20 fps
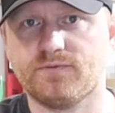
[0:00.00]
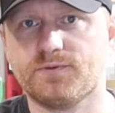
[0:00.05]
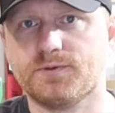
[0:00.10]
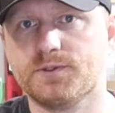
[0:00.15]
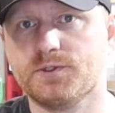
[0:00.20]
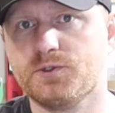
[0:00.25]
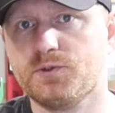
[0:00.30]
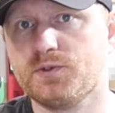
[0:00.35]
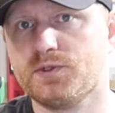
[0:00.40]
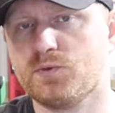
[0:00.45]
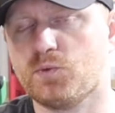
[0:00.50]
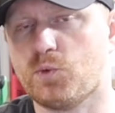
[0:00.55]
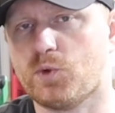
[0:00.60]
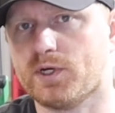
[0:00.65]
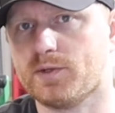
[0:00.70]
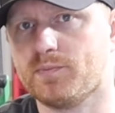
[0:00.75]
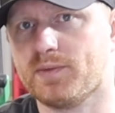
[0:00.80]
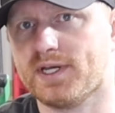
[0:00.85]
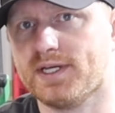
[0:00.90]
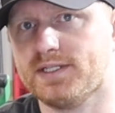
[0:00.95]
if we're doing
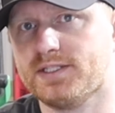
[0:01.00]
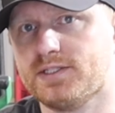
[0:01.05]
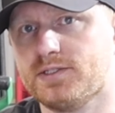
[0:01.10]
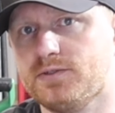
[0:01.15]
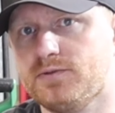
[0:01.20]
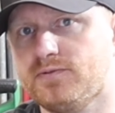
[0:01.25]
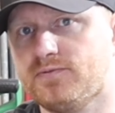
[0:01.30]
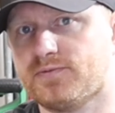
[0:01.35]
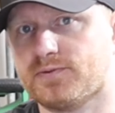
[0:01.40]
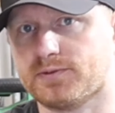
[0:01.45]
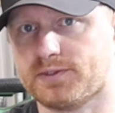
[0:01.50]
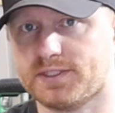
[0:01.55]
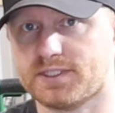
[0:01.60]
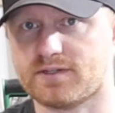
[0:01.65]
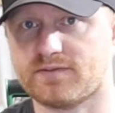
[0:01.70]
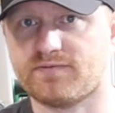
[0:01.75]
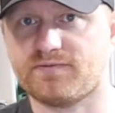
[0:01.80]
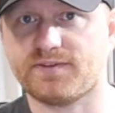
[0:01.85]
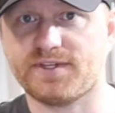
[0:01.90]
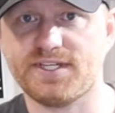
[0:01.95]
1x2 for like
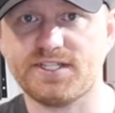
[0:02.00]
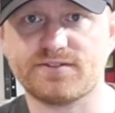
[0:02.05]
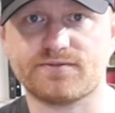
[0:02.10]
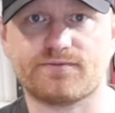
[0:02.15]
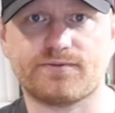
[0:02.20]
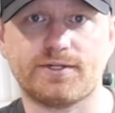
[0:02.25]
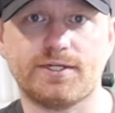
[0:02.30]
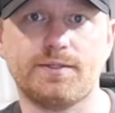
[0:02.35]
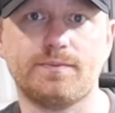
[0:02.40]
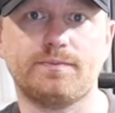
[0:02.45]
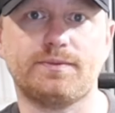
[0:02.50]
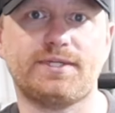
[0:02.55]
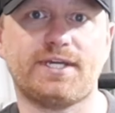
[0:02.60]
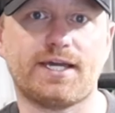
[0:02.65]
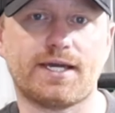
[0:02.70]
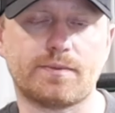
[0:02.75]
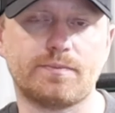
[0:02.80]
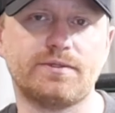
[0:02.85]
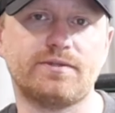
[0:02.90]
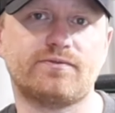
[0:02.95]
a face frame
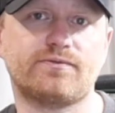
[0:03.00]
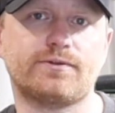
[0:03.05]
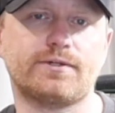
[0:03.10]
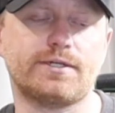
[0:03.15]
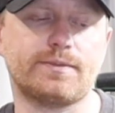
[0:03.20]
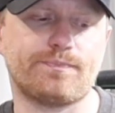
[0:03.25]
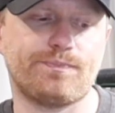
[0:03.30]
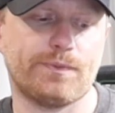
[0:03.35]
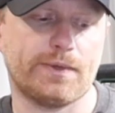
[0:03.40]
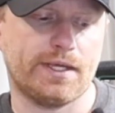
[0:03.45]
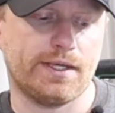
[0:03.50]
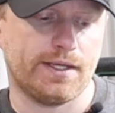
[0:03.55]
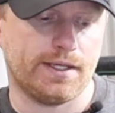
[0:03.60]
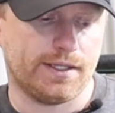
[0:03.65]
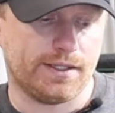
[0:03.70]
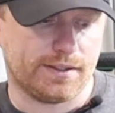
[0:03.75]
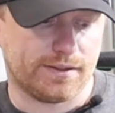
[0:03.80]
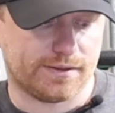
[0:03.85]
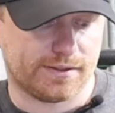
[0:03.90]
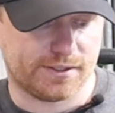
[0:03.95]
cabinet front,
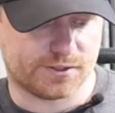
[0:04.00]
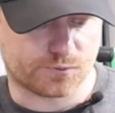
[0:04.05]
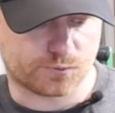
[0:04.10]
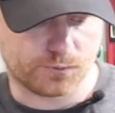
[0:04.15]
it's